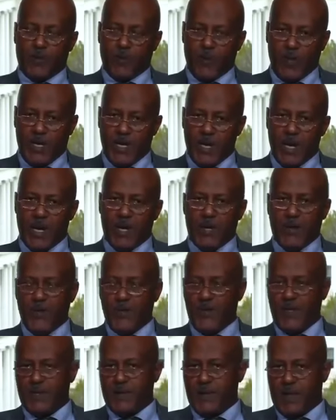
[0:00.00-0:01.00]
We are
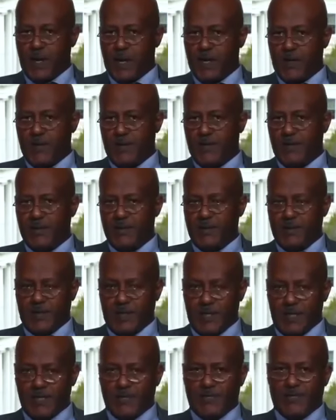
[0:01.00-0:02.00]
on the ground.
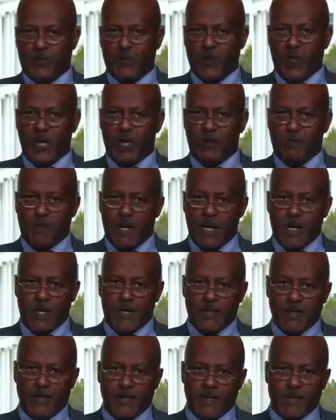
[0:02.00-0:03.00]
Yes, we are
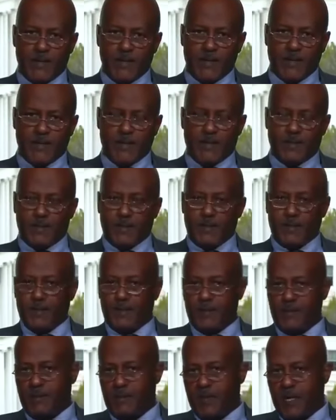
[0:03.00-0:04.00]
banned and
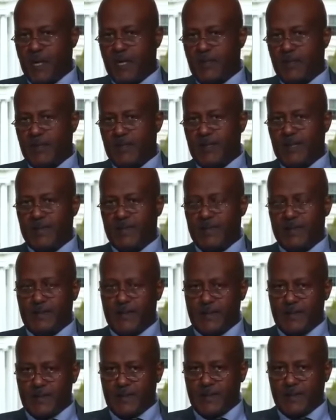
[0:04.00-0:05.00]
branded as a
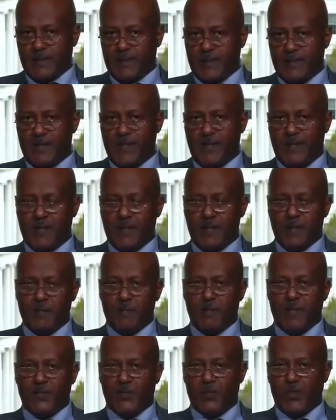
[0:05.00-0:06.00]
terrorist,
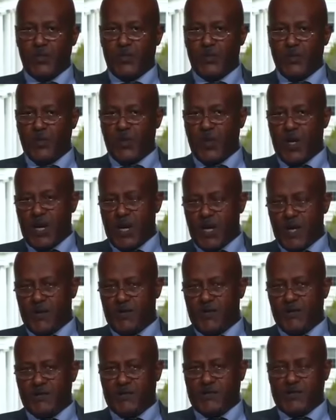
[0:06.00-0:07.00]
but we do
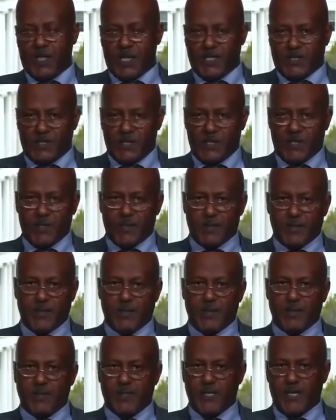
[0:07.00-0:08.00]
have structures
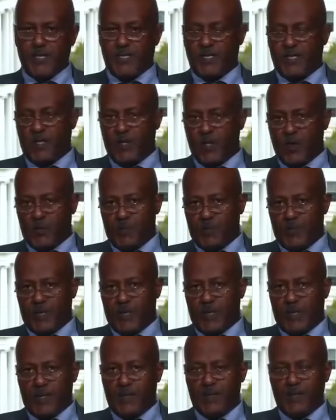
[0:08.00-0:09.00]
inside
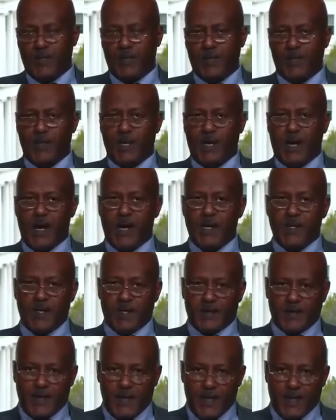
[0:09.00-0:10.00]
Ethiopia
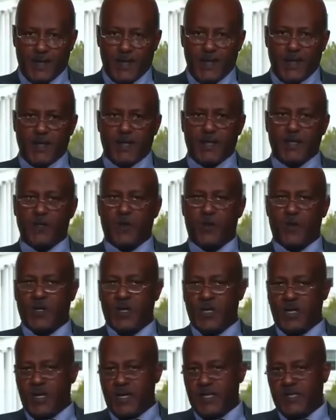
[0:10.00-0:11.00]
undertaking and
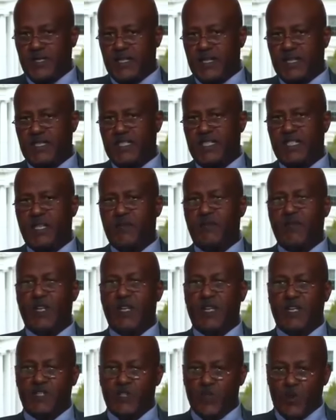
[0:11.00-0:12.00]
organizing
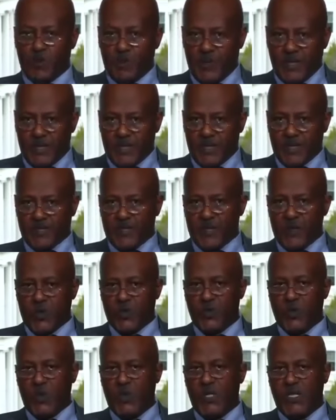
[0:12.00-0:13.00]
civil disobedience,
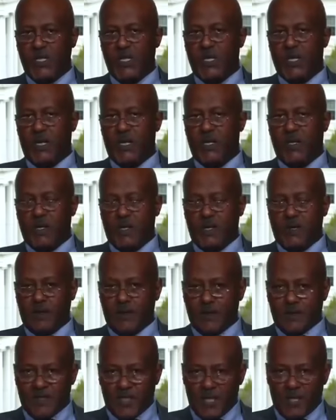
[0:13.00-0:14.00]
not only
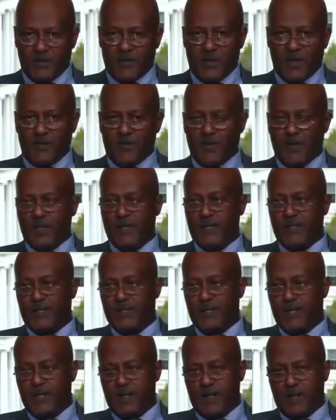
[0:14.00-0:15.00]

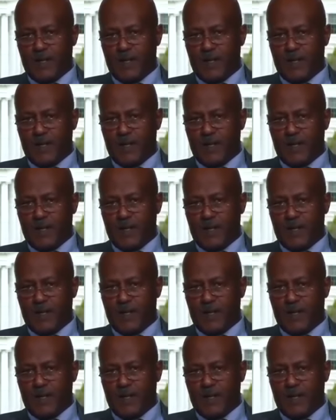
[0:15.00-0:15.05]
self-defense,